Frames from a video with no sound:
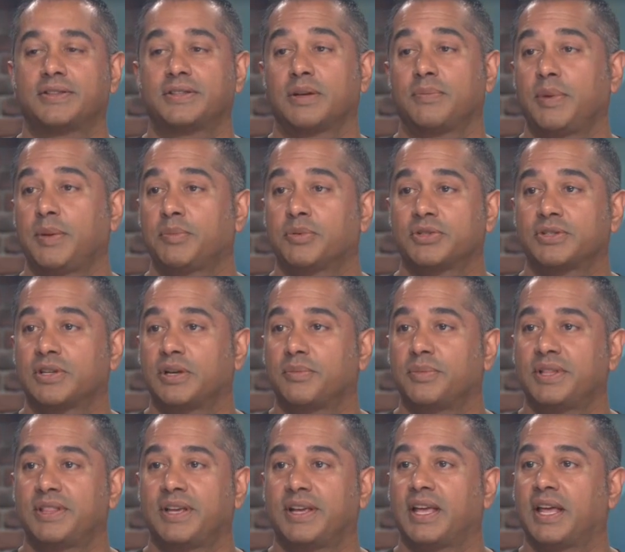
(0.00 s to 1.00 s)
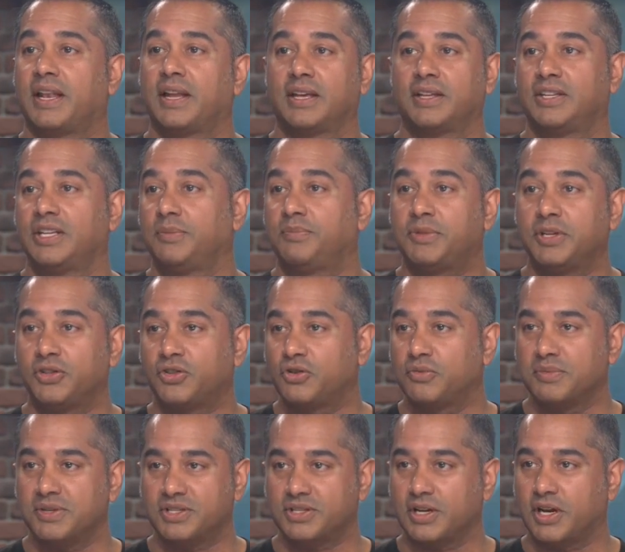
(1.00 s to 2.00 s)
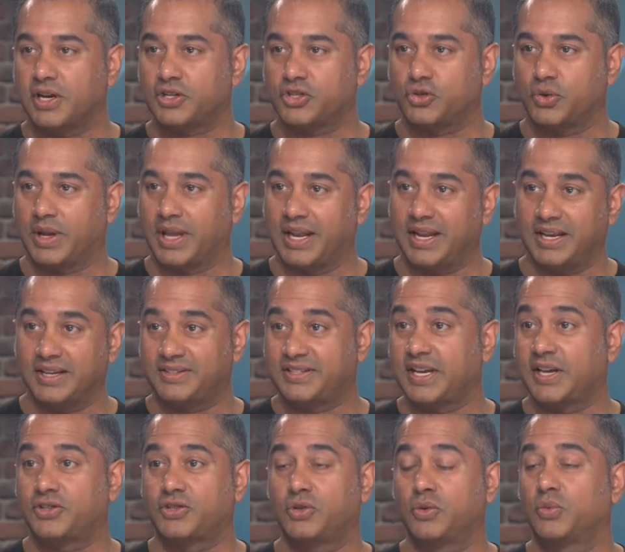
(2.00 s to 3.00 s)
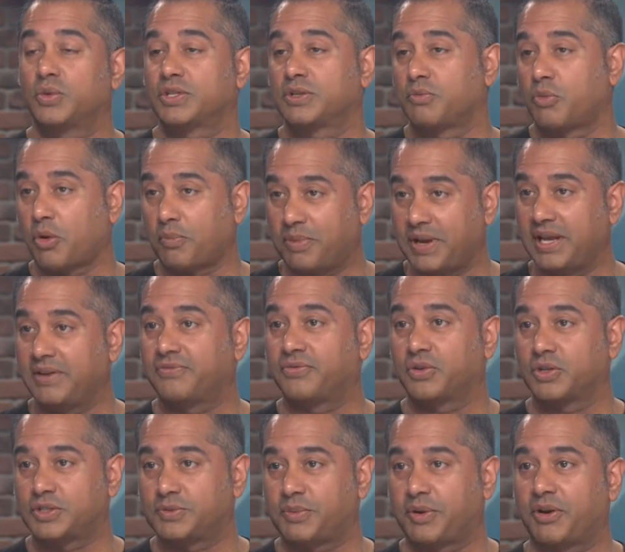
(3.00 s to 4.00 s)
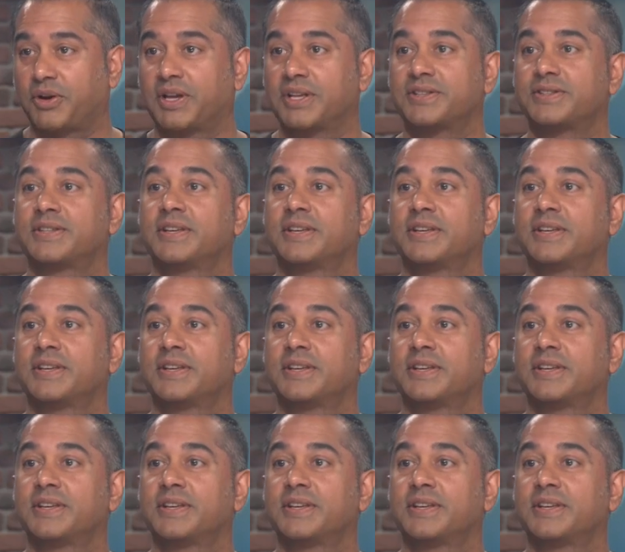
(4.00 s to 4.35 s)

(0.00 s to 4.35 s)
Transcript: some people tell me that getting a deep tissue massage or getting a tattoo was a more painful experience.